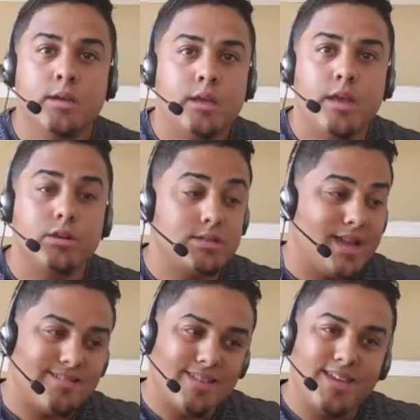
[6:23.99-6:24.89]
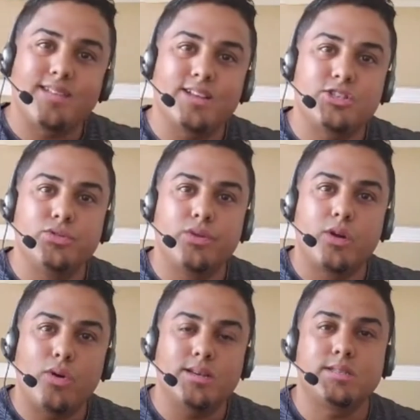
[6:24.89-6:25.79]
here's that link that you
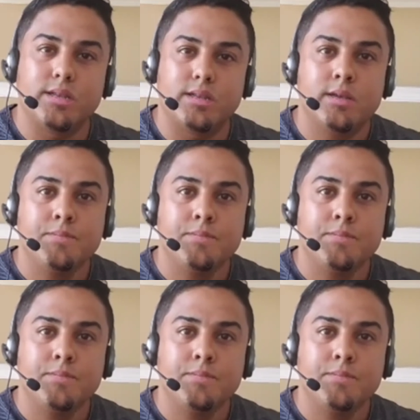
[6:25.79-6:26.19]
requested.